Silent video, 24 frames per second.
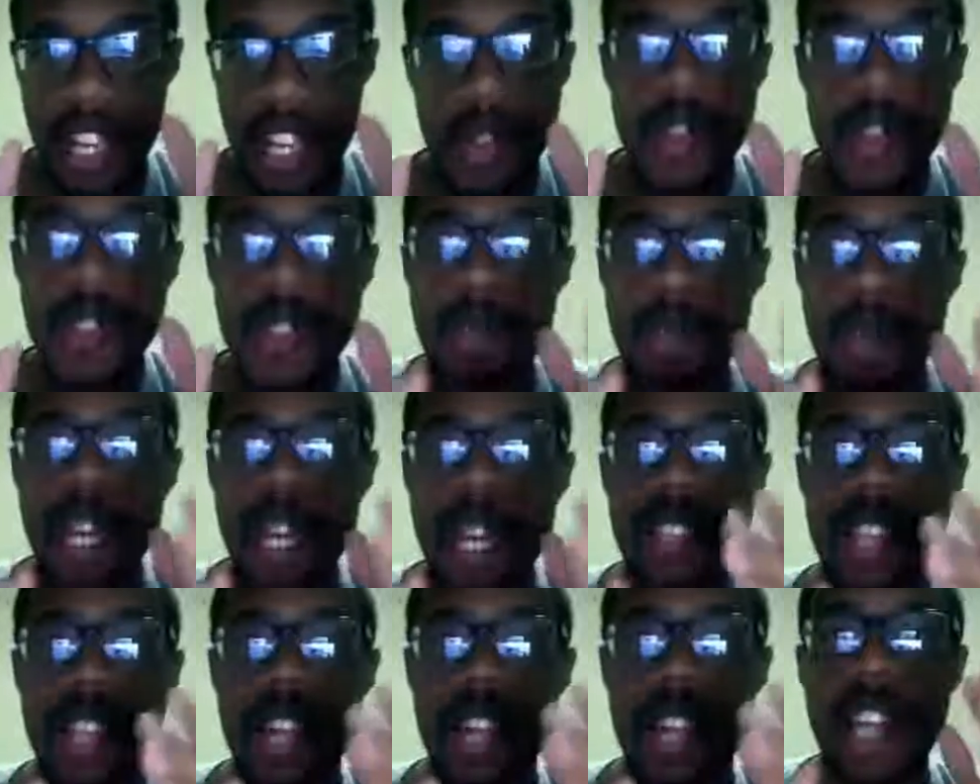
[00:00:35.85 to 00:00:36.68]
Here's the
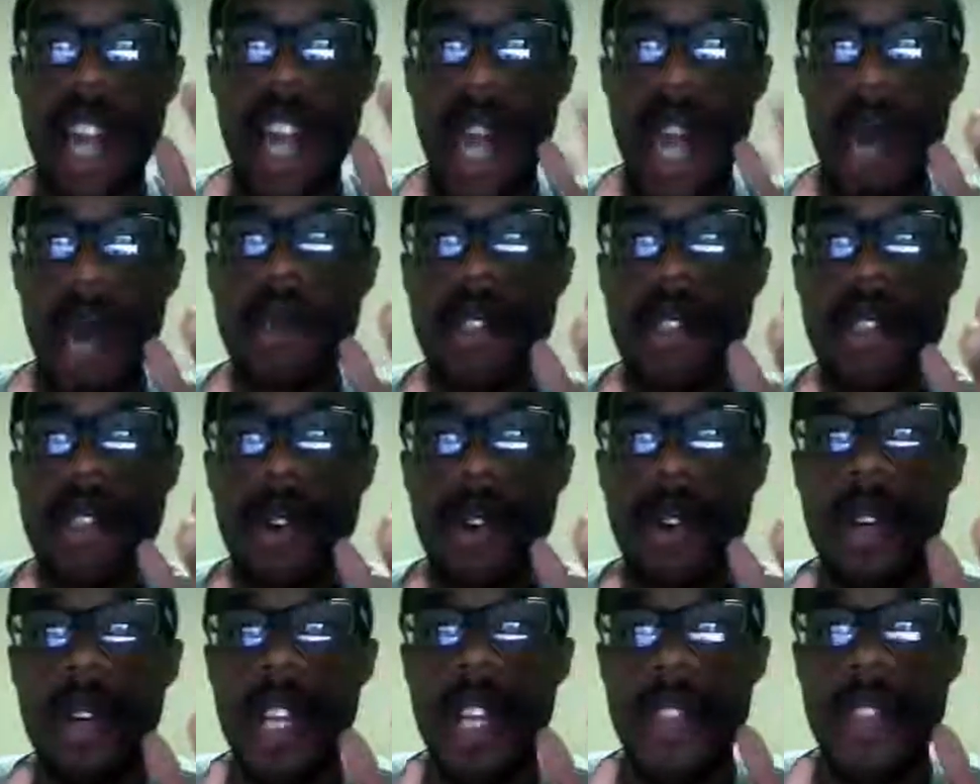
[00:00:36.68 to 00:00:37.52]
breakdown. The
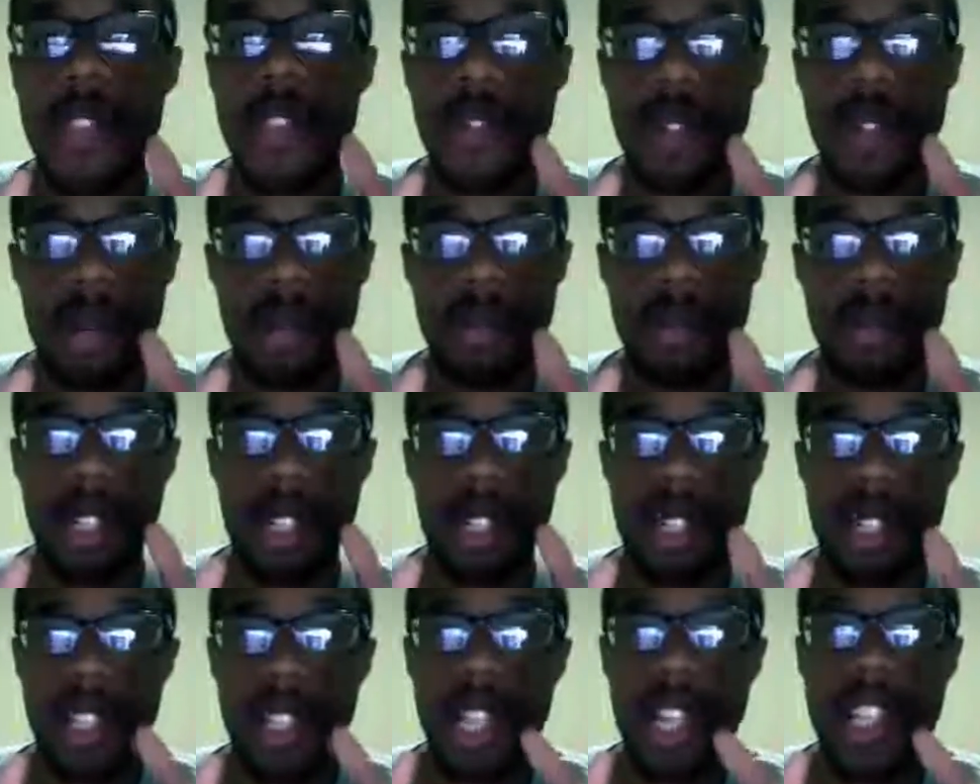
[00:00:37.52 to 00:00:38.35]
episode is from
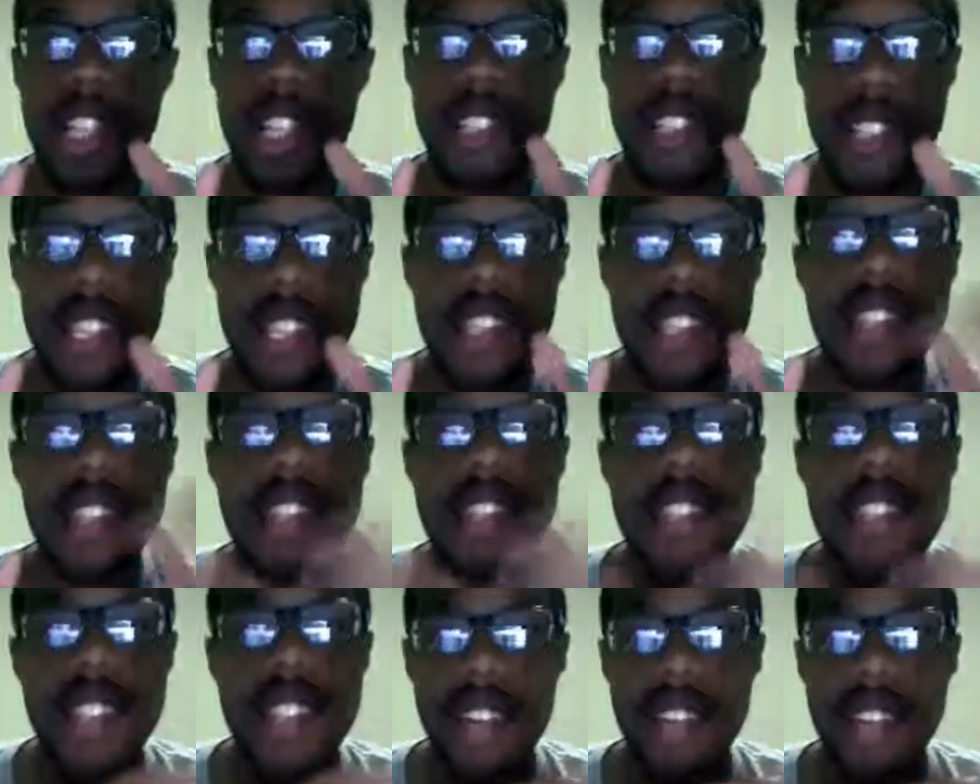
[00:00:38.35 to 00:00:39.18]
season
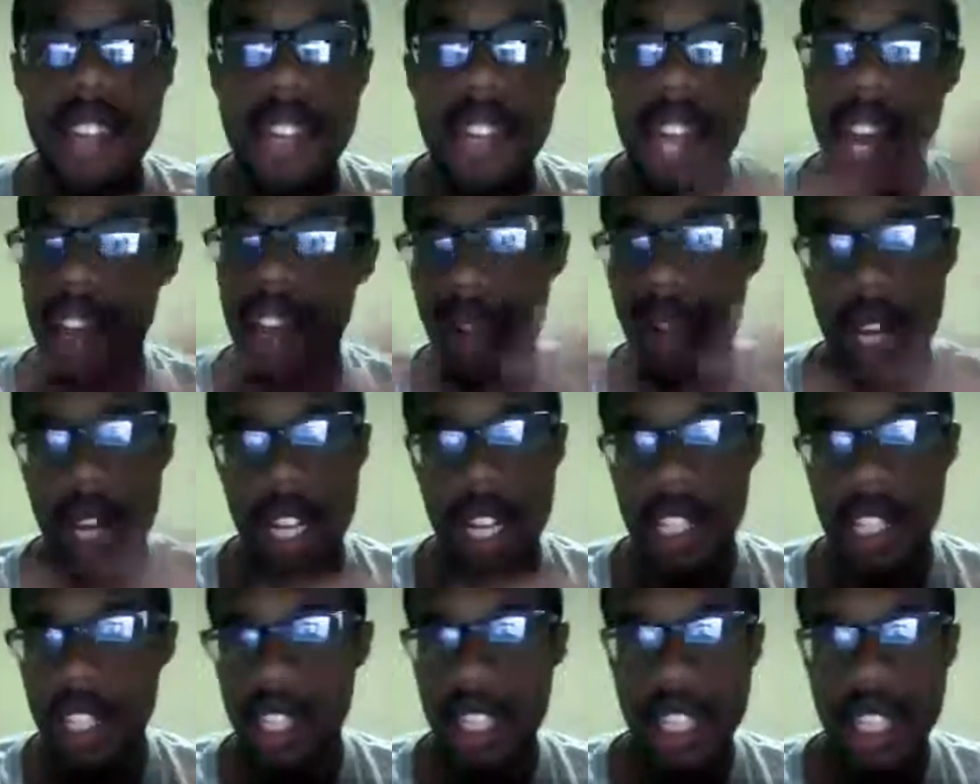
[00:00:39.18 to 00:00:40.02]
7,
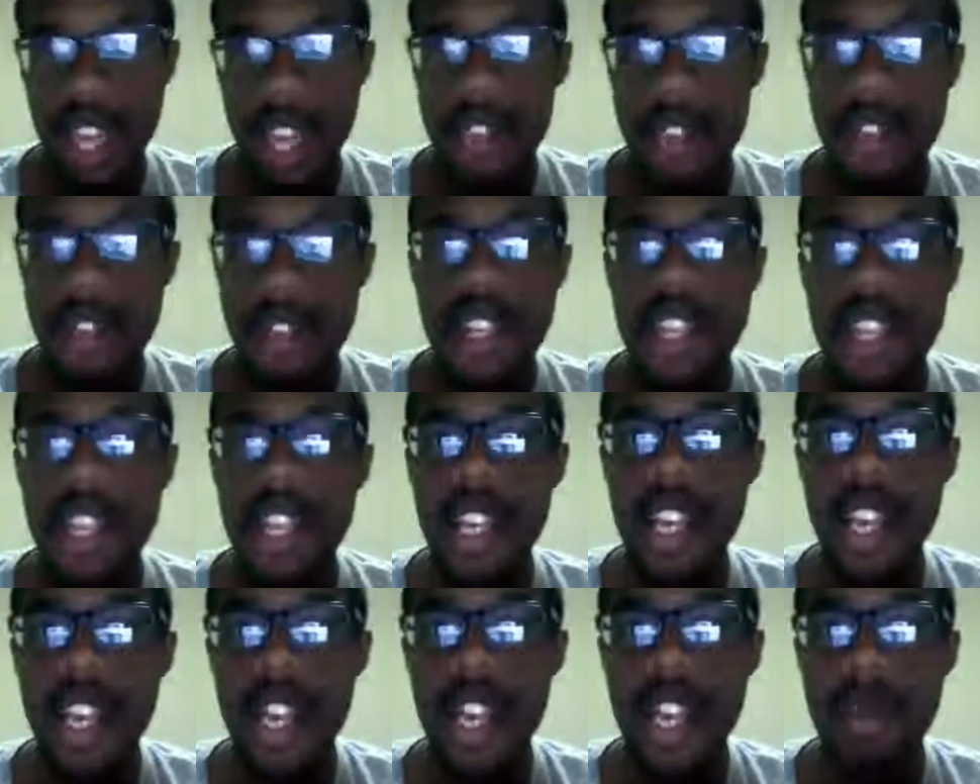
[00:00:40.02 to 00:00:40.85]
ironically enough,
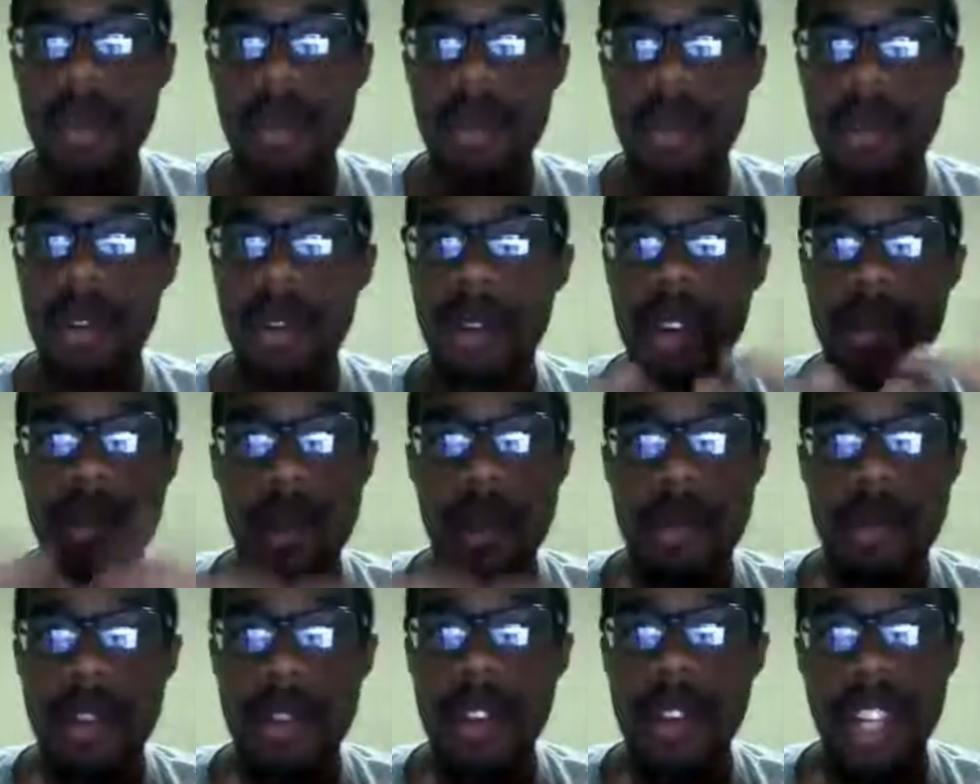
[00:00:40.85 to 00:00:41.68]

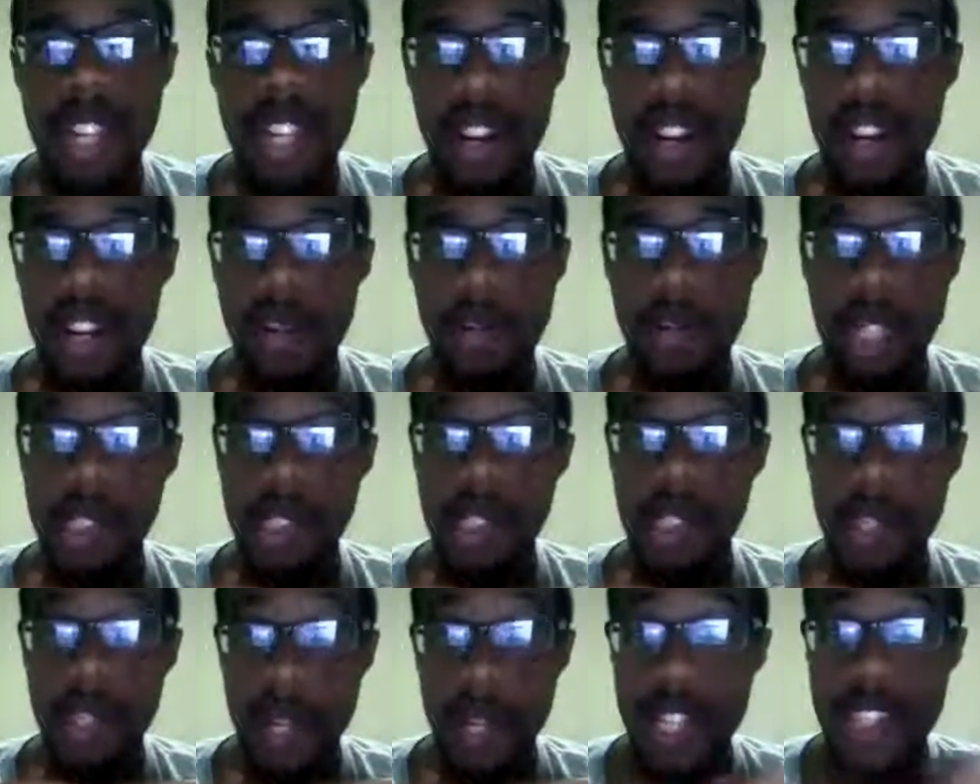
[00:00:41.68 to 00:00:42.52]
premiering on
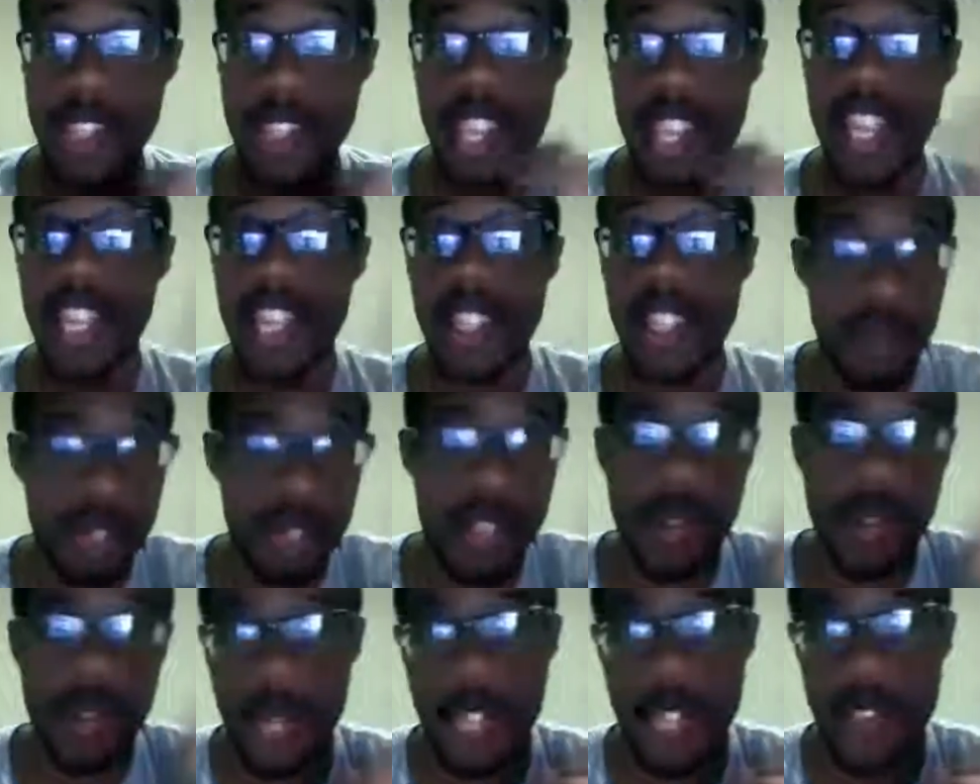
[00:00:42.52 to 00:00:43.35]
March 22nd,
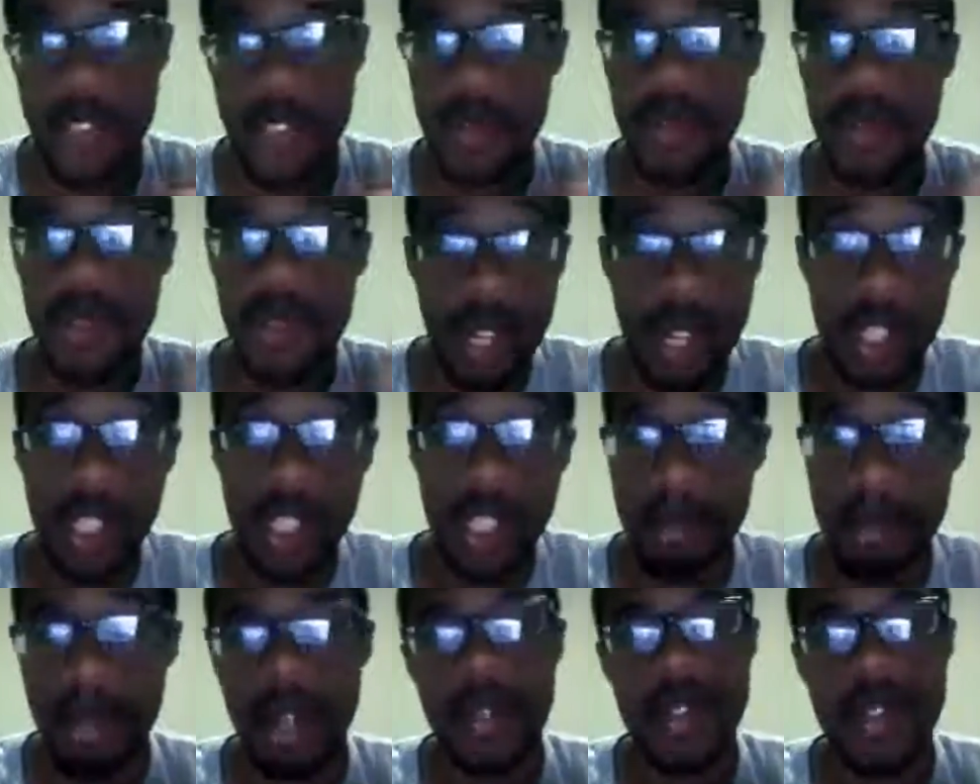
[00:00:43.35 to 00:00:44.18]
322, Skull
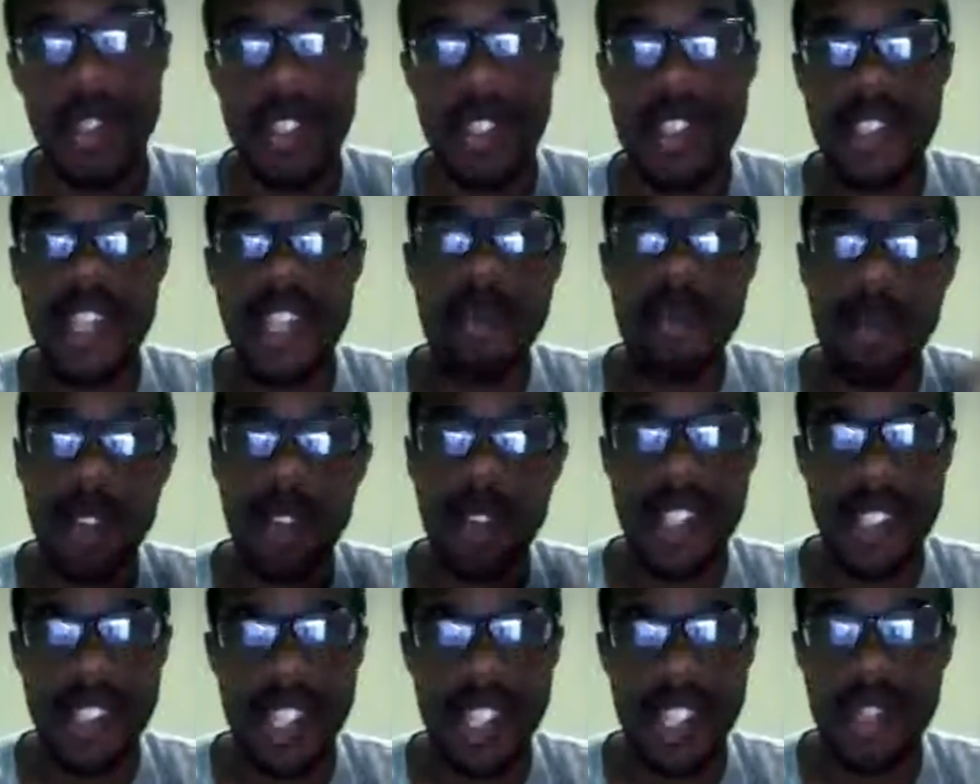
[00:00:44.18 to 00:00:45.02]
and Bones, the same
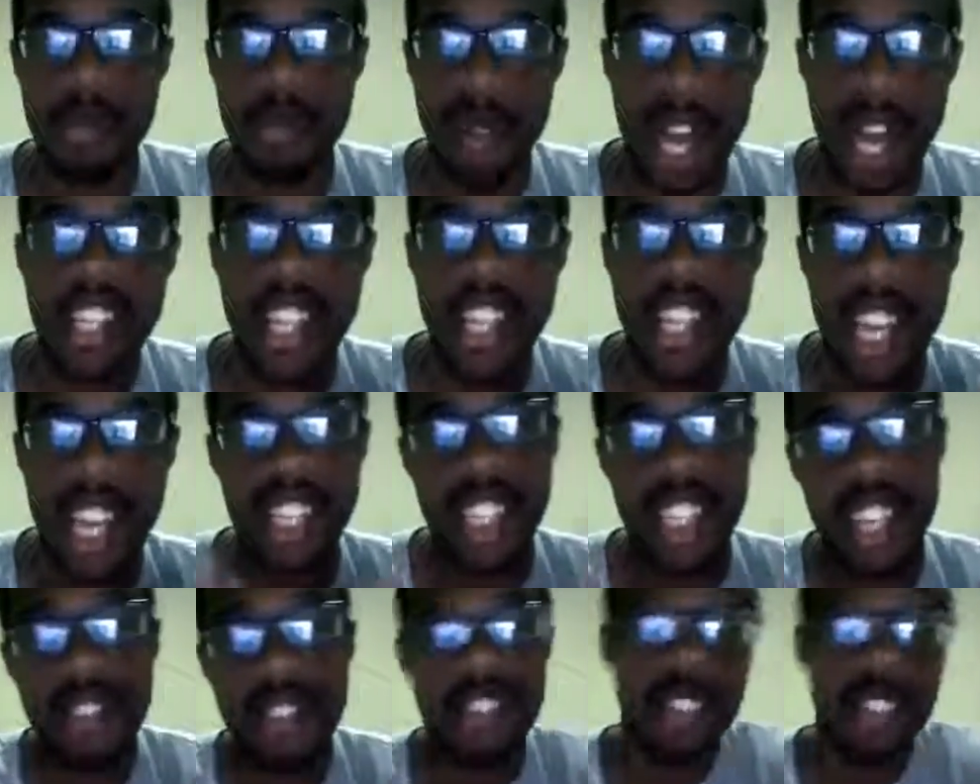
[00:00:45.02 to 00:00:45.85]
organization behind
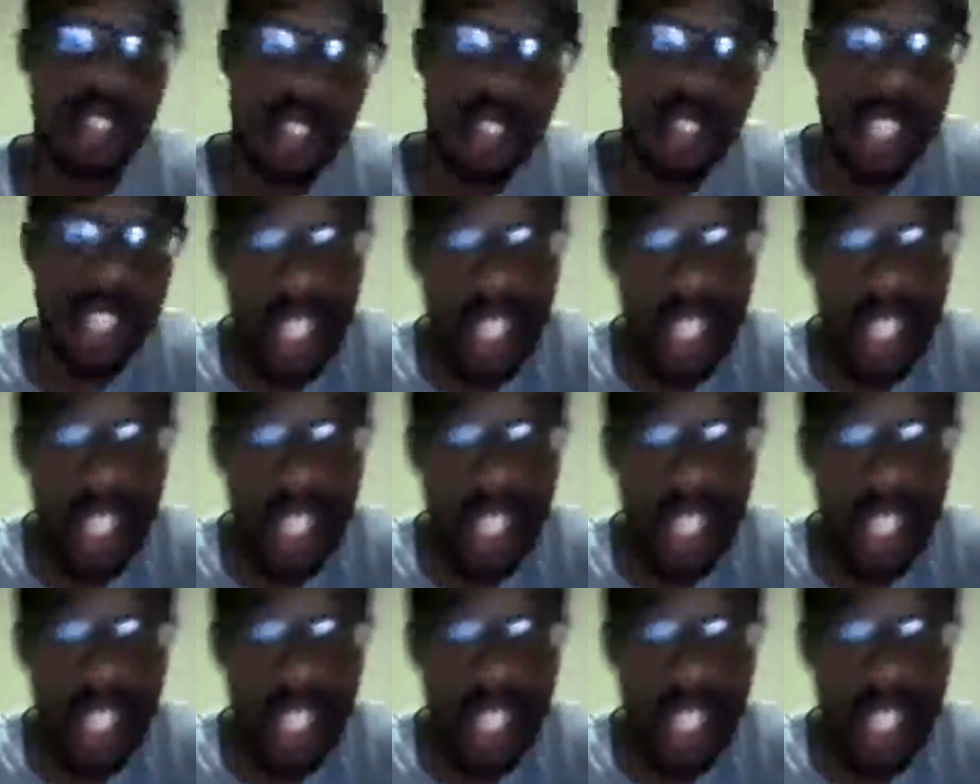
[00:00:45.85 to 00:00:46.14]
9/11.